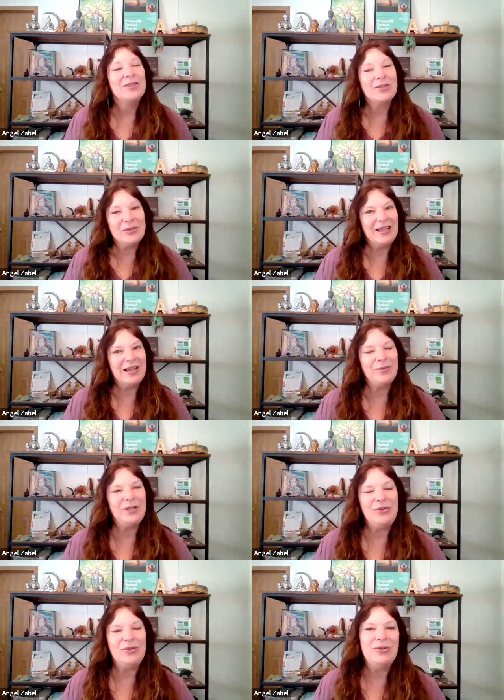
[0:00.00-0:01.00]
So is that what
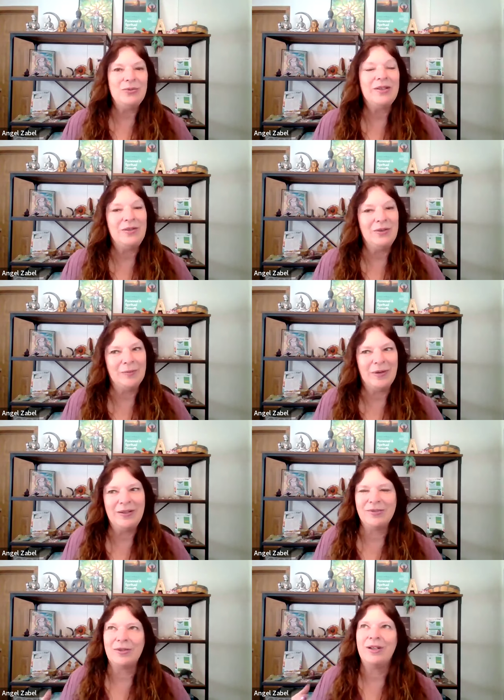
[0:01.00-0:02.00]
you do with your bio?
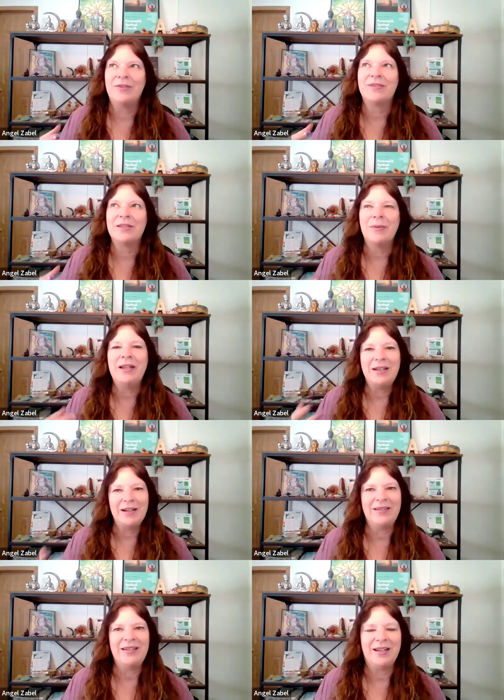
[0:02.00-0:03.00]
So if somebody
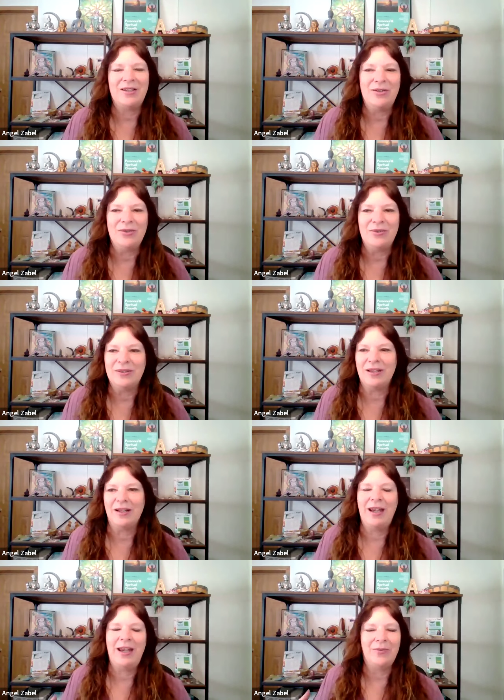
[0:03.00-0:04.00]
contacted you and
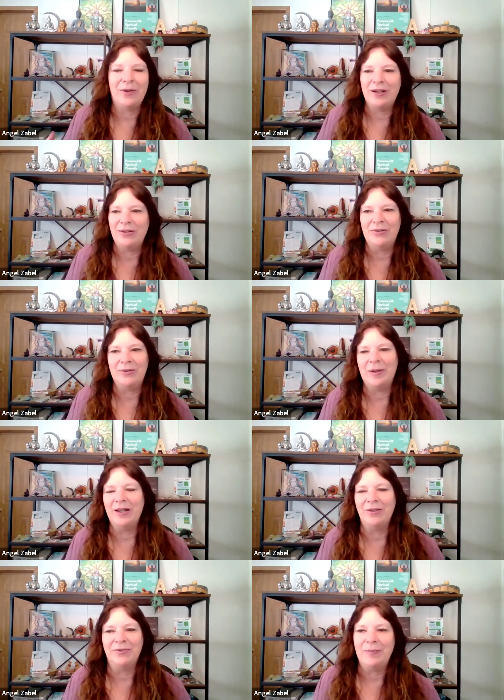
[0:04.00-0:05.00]
said, "Hey, I want to do a
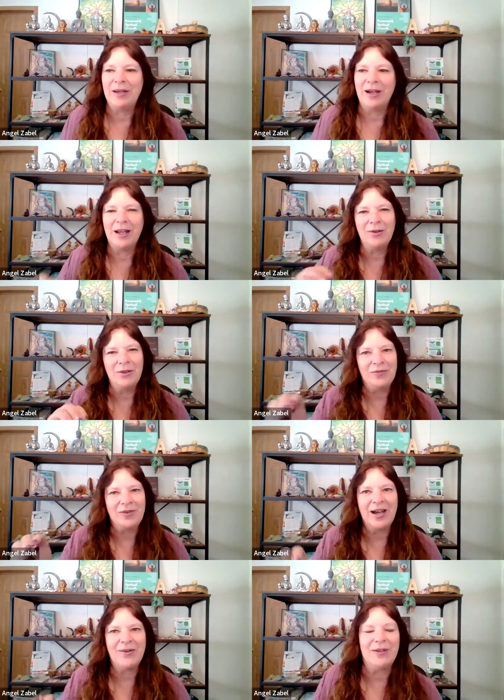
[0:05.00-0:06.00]
biofeedback. I know you've
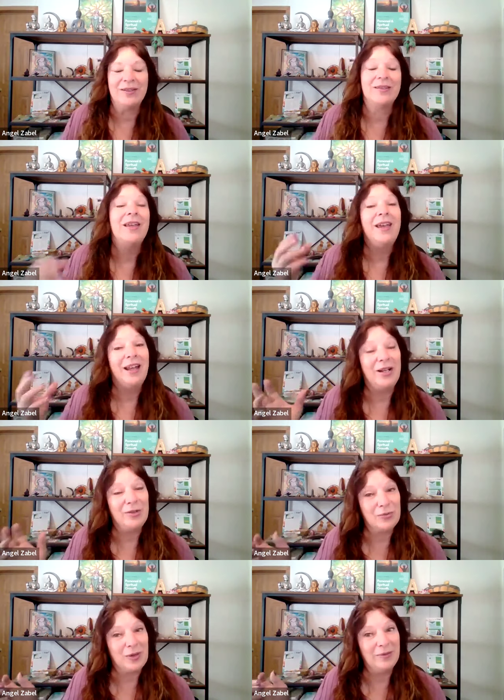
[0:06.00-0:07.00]
got ones. I
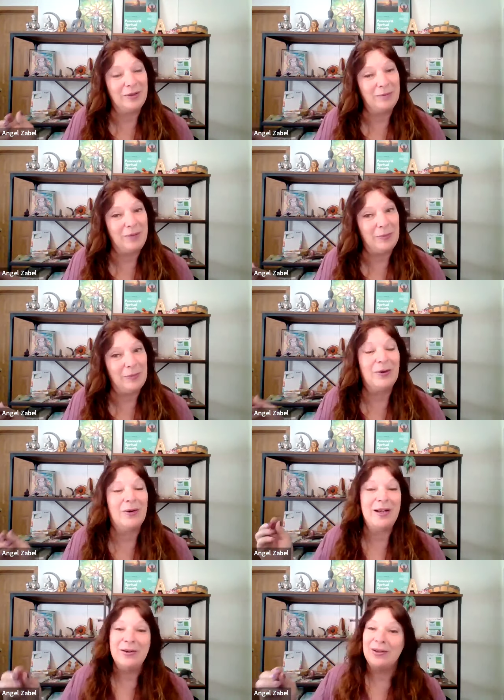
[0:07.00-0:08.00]
just want to let people
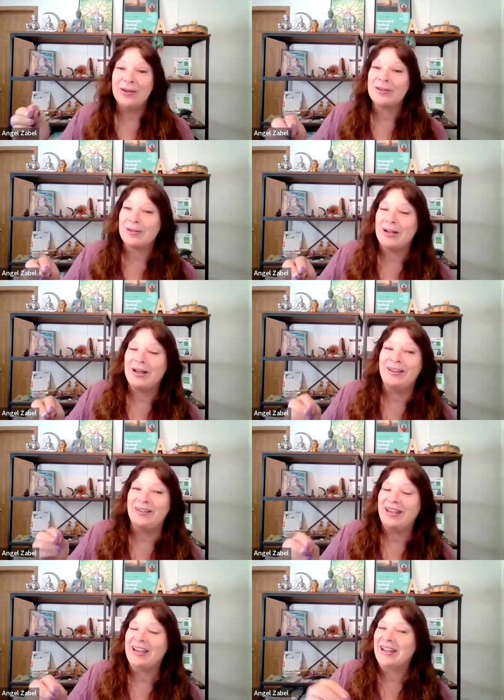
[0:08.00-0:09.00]
know I know there's some out there.
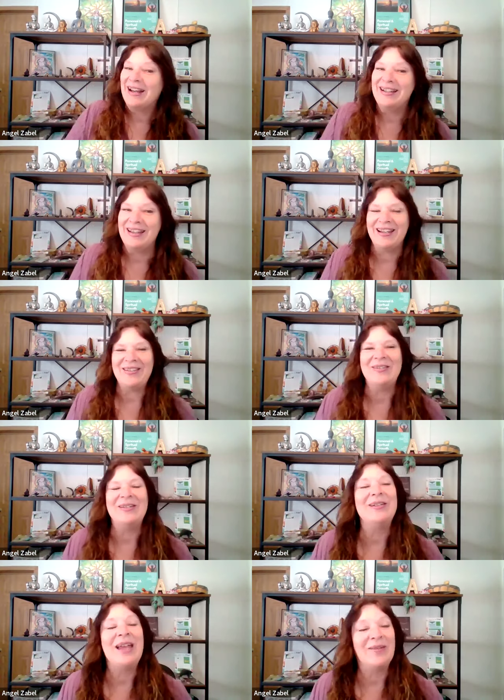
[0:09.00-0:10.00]
They can contact you
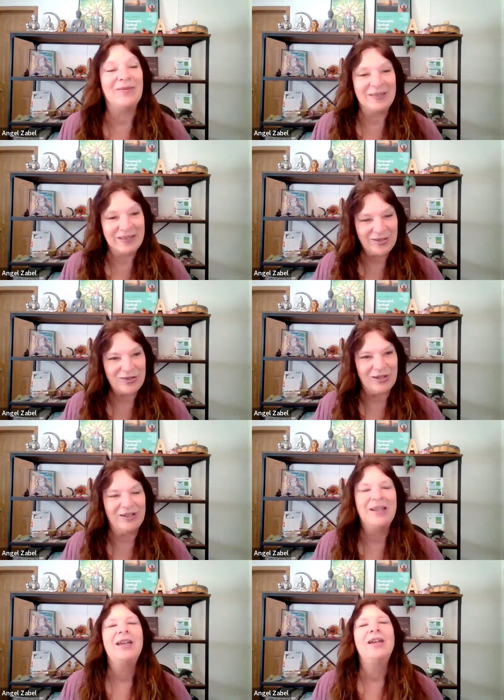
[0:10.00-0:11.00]
to have a
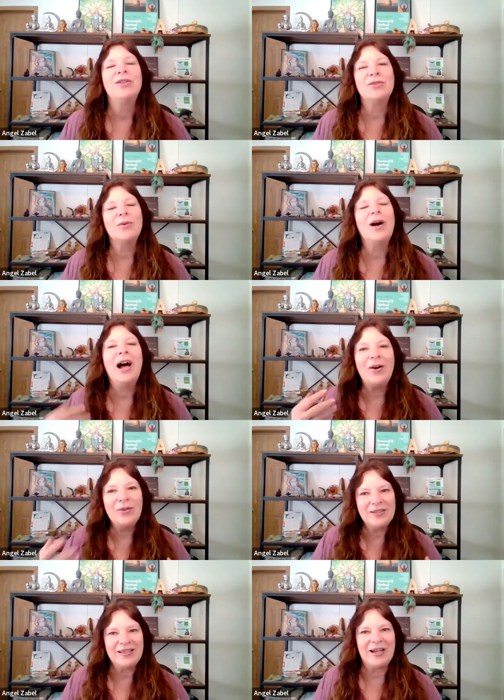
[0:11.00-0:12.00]
session." So how
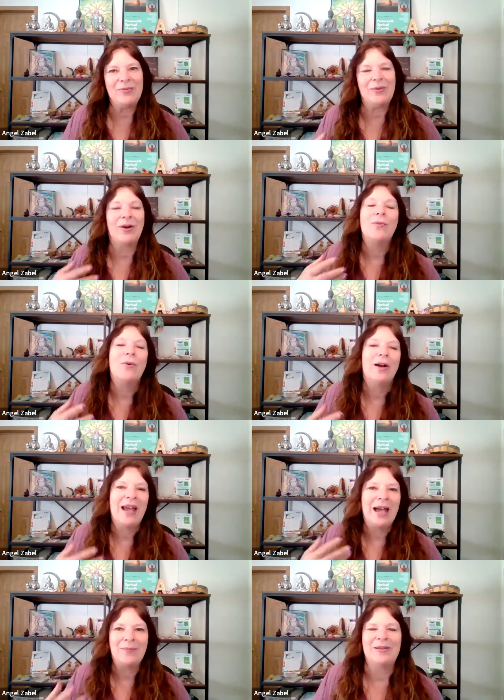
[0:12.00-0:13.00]
does that work? What
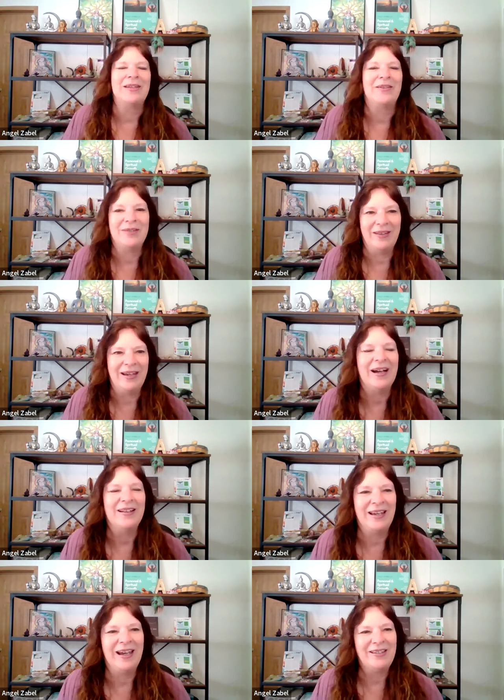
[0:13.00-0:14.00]
happens after they
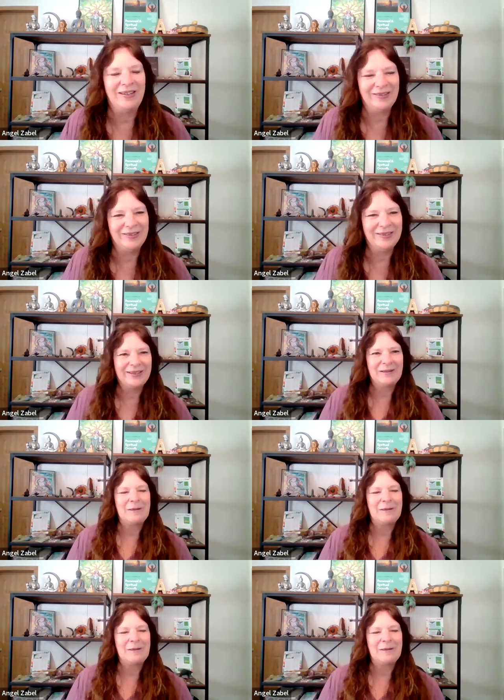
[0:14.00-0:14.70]
contact you?